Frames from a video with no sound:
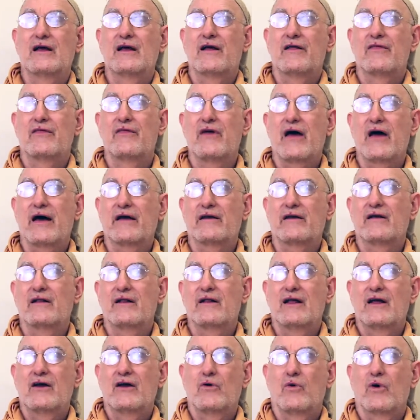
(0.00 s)
that
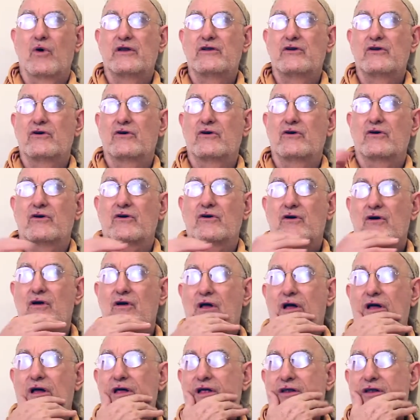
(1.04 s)
when you're
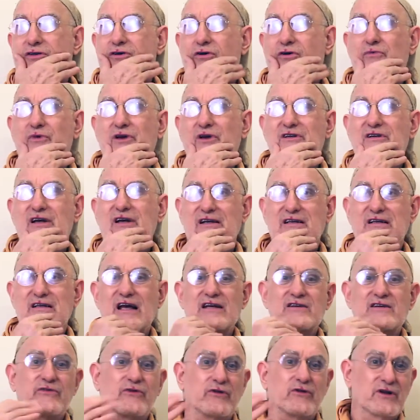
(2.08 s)
to be
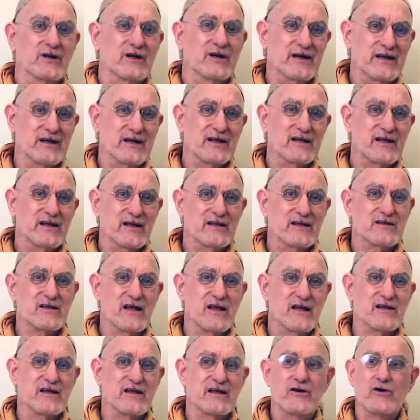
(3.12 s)
successful in
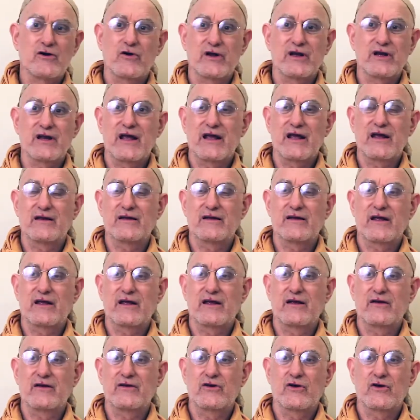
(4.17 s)

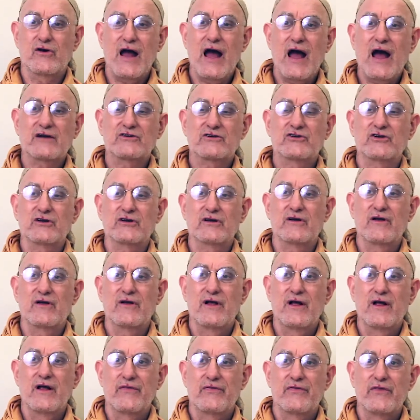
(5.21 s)
your action,
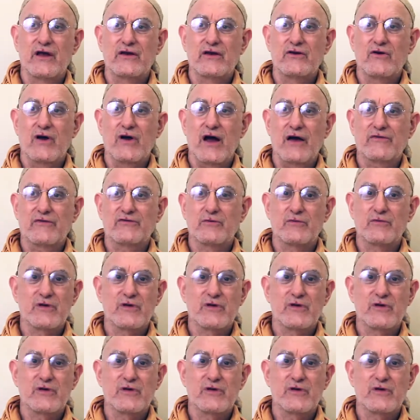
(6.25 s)
then you have to be